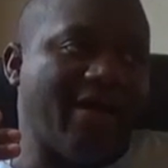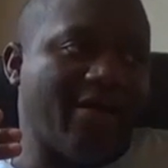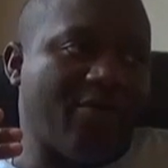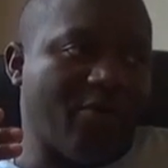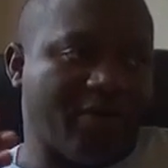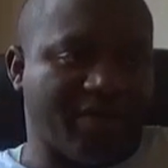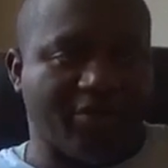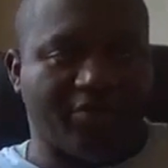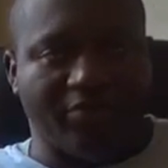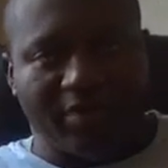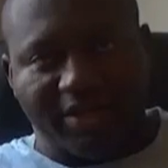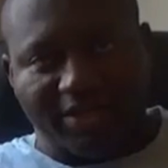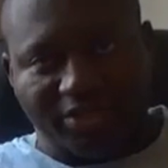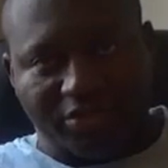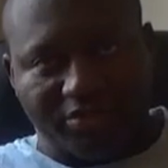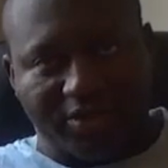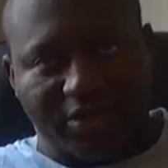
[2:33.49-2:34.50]
when the
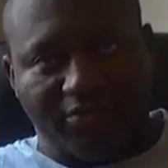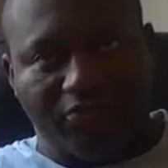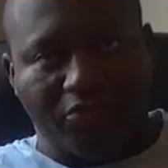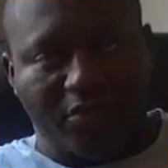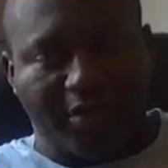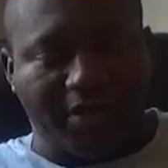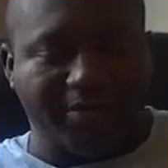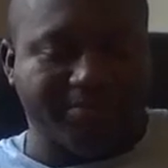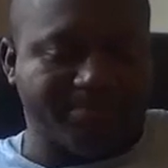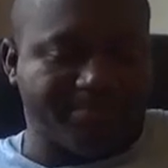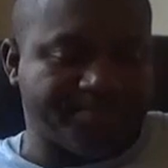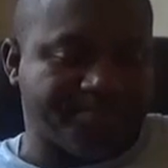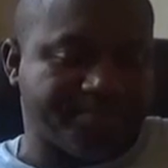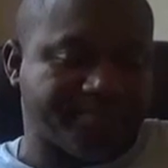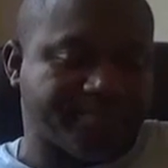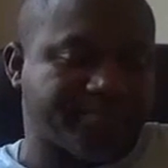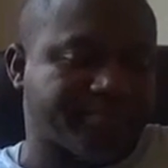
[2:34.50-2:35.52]
credits are done rolling.
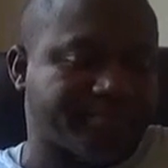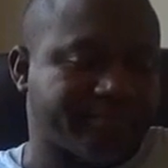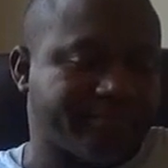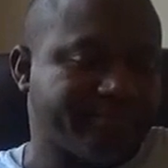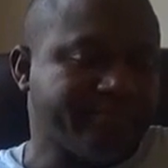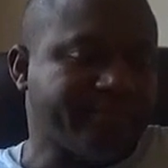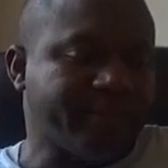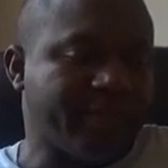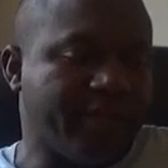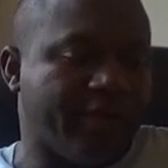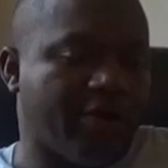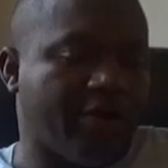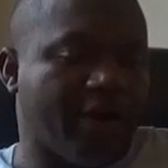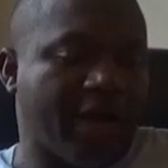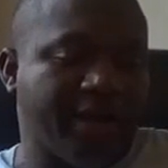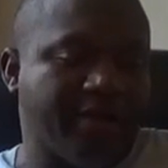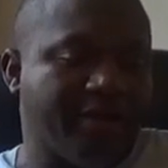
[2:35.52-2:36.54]

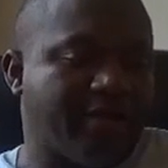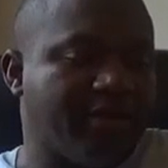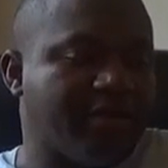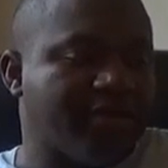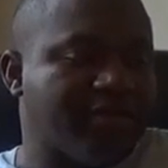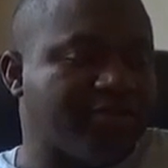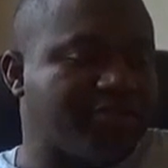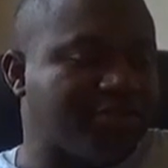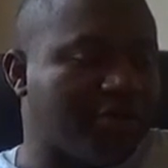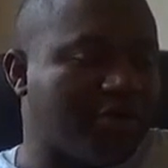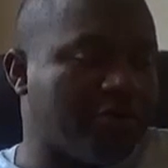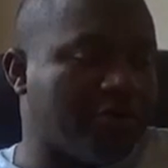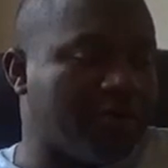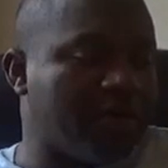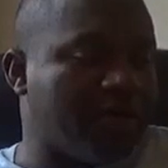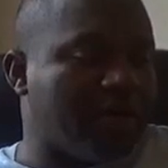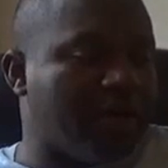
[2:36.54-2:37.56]
Alright,
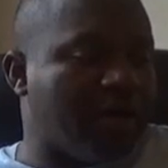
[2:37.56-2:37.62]
so